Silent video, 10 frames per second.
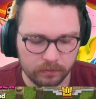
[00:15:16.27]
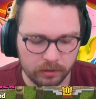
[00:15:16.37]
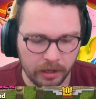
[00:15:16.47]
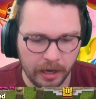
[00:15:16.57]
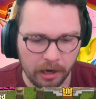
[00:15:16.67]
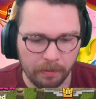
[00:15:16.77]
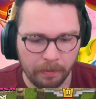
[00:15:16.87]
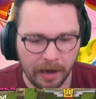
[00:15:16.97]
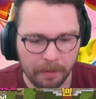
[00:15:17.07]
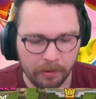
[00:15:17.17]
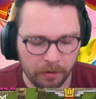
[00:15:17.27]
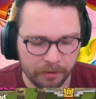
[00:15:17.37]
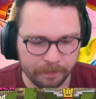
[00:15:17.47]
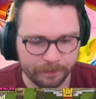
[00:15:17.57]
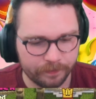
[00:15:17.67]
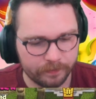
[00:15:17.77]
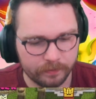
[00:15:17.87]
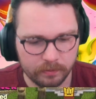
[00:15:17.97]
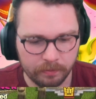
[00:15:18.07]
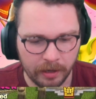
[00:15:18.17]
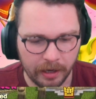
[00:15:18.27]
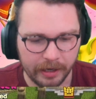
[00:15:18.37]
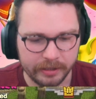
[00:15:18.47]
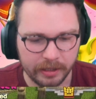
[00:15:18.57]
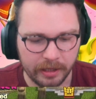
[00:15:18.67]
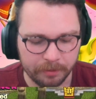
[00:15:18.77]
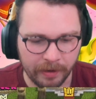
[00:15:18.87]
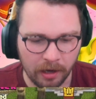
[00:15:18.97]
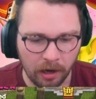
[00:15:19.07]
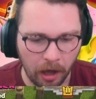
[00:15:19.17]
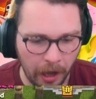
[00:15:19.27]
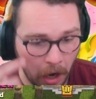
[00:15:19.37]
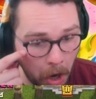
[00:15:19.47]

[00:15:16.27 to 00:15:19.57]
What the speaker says: good NATO by my opponent. But like I said, they spent a lot.